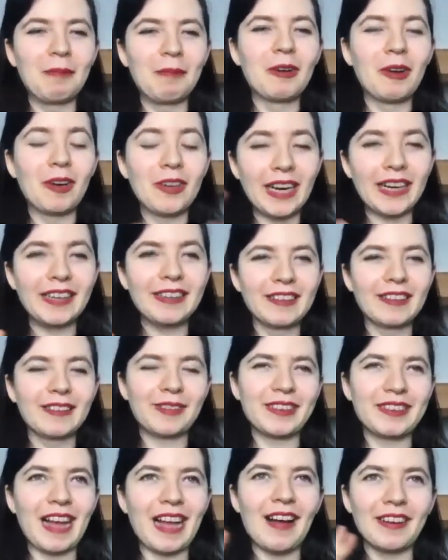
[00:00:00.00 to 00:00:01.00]
quotations of
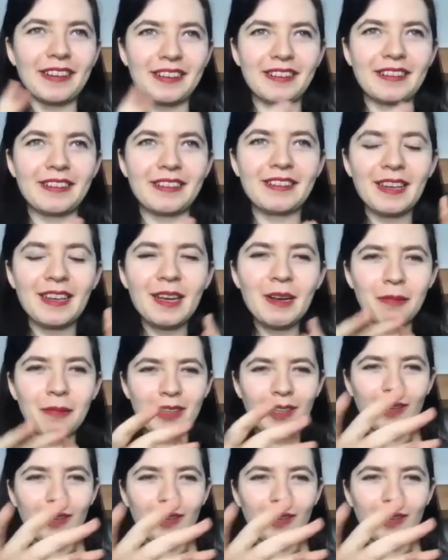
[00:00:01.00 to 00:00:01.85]
his characters with a lot of